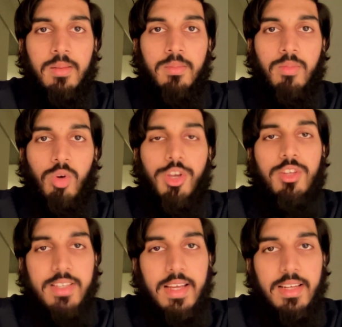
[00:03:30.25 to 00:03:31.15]
what you
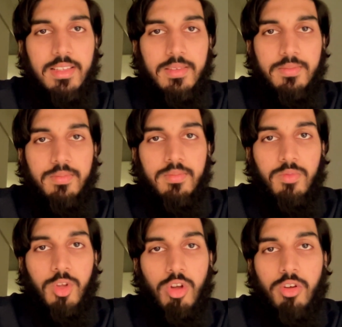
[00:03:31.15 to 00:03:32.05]
said
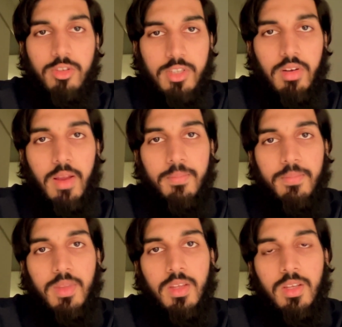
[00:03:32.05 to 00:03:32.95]
when you talk to Siri.
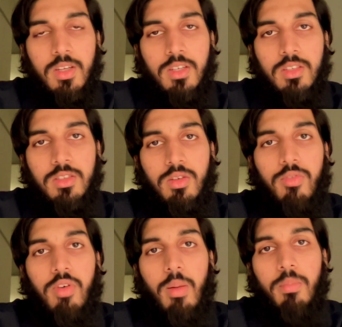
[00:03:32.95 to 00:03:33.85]
So
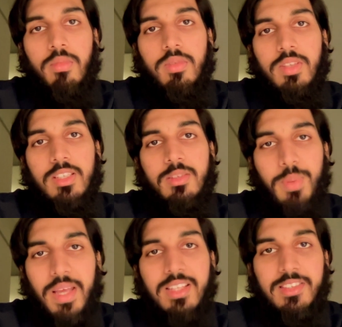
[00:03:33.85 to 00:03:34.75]
from the
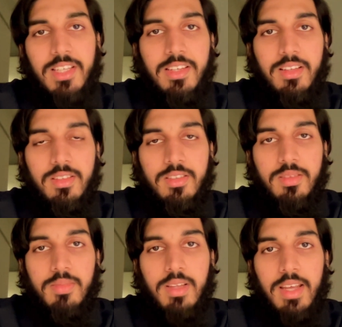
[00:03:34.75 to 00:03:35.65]
speech
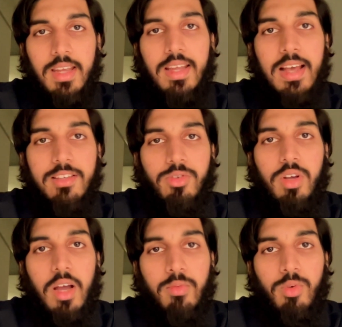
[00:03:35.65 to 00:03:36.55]
signals, it has to
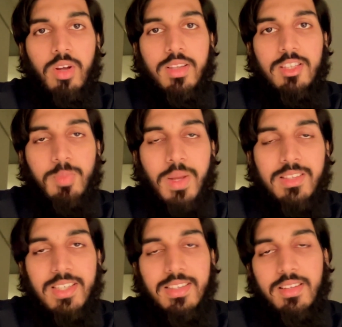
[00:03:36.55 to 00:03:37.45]
convert the speech
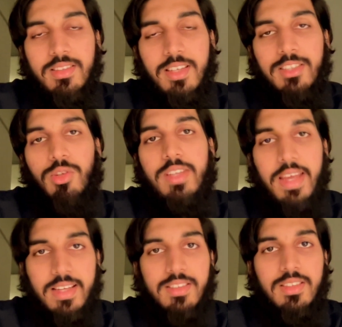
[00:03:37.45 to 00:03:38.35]
signals into
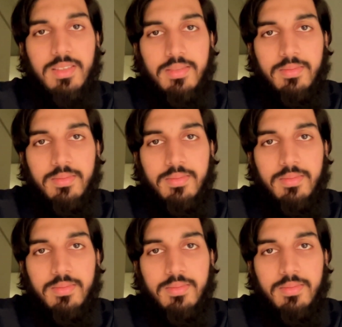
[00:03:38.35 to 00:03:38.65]
text.